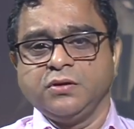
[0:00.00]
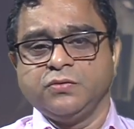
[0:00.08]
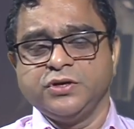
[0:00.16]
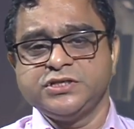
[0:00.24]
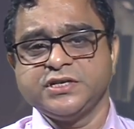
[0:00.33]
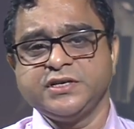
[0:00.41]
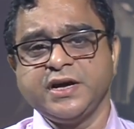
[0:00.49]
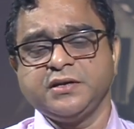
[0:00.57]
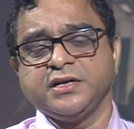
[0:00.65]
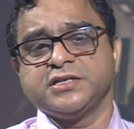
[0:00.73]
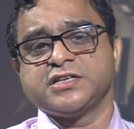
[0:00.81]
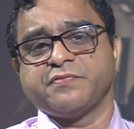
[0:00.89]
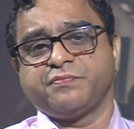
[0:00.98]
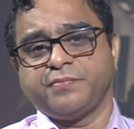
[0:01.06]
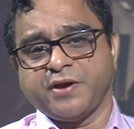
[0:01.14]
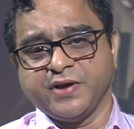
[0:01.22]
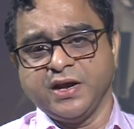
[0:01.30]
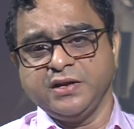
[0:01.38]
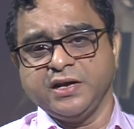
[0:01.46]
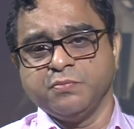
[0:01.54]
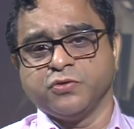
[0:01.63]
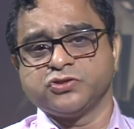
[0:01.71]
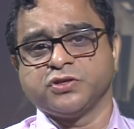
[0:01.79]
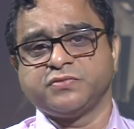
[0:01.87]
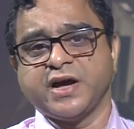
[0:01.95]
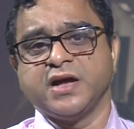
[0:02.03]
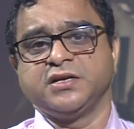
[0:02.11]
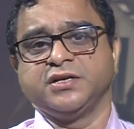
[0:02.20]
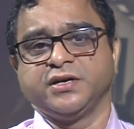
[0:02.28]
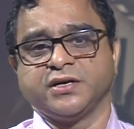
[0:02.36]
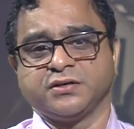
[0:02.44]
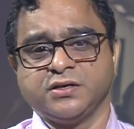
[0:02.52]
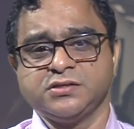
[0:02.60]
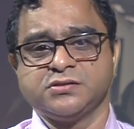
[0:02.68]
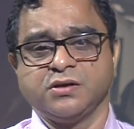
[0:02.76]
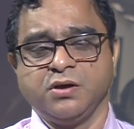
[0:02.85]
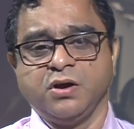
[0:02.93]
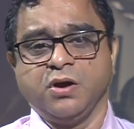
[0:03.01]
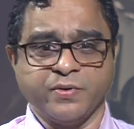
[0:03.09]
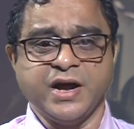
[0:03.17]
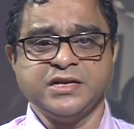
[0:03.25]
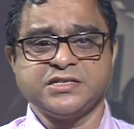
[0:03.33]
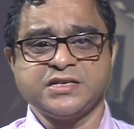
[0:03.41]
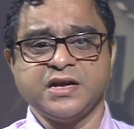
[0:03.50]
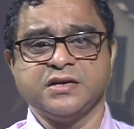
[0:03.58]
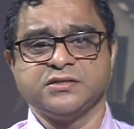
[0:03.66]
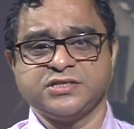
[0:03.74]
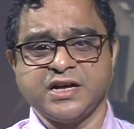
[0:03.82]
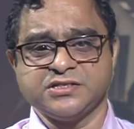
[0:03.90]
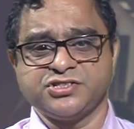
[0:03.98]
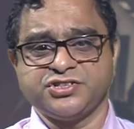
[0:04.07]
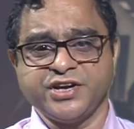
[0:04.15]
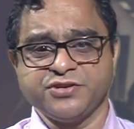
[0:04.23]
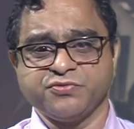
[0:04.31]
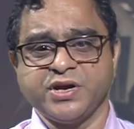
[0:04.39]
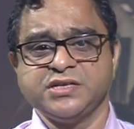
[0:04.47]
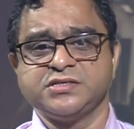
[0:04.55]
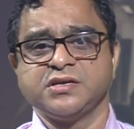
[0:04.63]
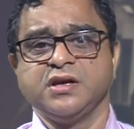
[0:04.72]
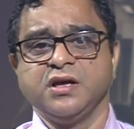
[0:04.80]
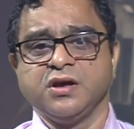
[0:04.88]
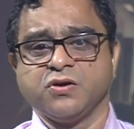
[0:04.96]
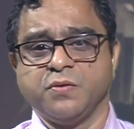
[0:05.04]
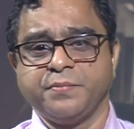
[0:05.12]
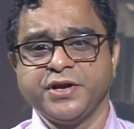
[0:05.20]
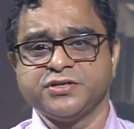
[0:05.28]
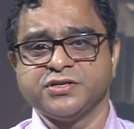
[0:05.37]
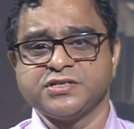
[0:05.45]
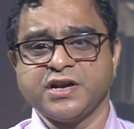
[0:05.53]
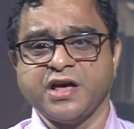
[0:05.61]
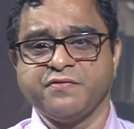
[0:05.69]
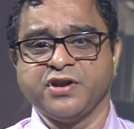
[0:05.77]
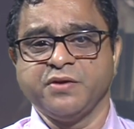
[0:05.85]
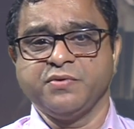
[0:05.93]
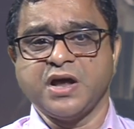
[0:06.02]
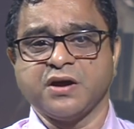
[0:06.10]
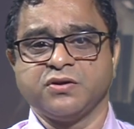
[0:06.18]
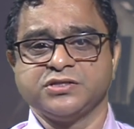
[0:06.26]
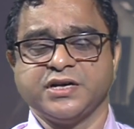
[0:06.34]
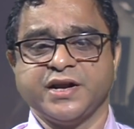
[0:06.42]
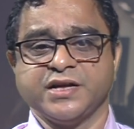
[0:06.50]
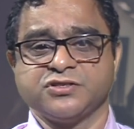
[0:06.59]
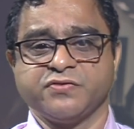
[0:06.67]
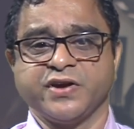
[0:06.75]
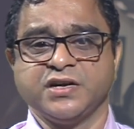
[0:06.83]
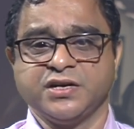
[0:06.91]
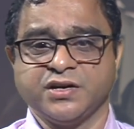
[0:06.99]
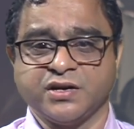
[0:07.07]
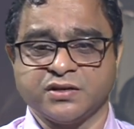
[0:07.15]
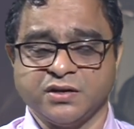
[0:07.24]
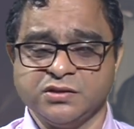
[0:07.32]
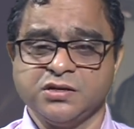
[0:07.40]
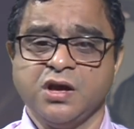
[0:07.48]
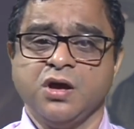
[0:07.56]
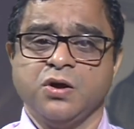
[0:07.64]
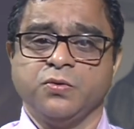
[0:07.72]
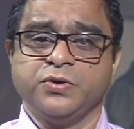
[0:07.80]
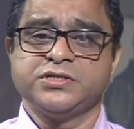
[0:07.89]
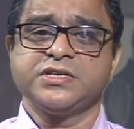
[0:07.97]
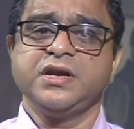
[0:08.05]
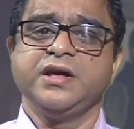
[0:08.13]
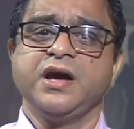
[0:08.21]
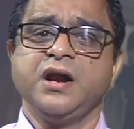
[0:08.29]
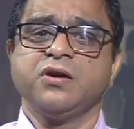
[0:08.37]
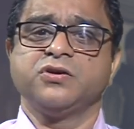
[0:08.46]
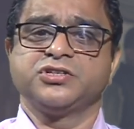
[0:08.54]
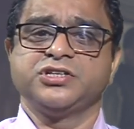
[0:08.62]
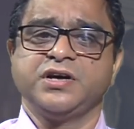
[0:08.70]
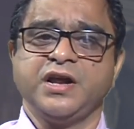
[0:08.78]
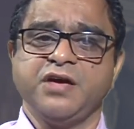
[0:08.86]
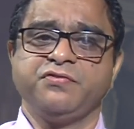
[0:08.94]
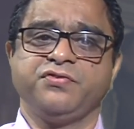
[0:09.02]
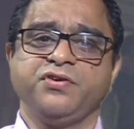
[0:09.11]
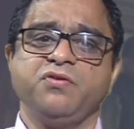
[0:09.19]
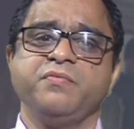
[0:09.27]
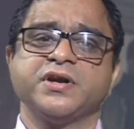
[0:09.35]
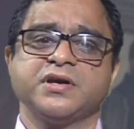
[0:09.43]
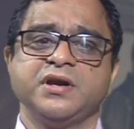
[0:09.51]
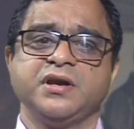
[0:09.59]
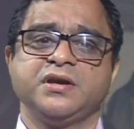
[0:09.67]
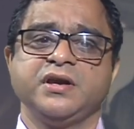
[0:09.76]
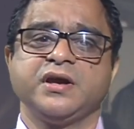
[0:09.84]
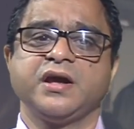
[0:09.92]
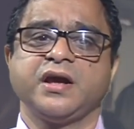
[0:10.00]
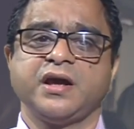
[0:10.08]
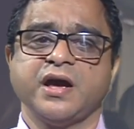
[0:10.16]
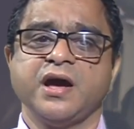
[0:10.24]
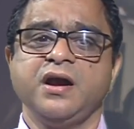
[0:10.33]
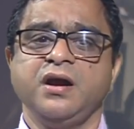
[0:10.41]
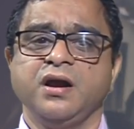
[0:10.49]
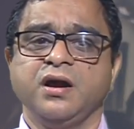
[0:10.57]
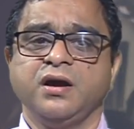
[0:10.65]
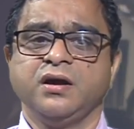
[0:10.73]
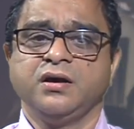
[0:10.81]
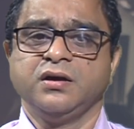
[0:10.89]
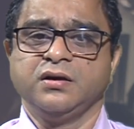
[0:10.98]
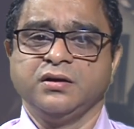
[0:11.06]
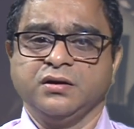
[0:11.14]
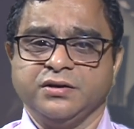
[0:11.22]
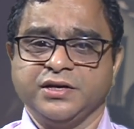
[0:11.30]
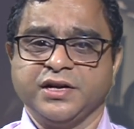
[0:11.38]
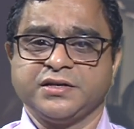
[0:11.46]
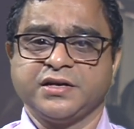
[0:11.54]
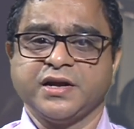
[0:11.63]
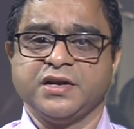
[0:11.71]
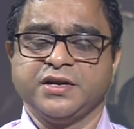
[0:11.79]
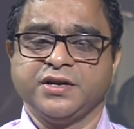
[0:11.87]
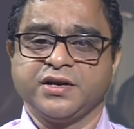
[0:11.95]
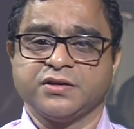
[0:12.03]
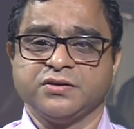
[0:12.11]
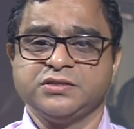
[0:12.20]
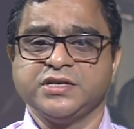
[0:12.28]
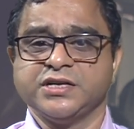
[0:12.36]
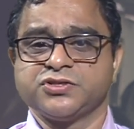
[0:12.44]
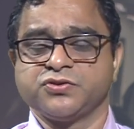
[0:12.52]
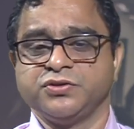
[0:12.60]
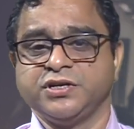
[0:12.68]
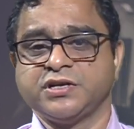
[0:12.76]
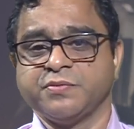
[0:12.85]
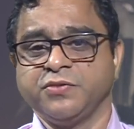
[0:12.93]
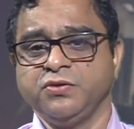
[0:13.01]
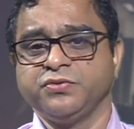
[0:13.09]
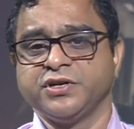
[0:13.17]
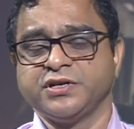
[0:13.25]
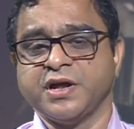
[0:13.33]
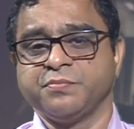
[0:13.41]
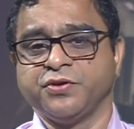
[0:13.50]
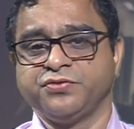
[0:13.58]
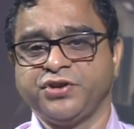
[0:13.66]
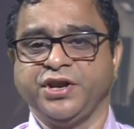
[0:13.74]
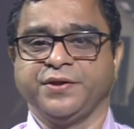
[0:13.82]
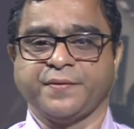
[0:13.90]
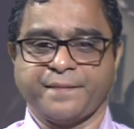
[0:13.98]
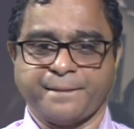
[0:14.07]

we see that it is prevalent in most of the health indicators. While such state-wise comparisons are available across a range of health indicators, we shall here consider a few maternity care related health indicators as shown in table 29.3.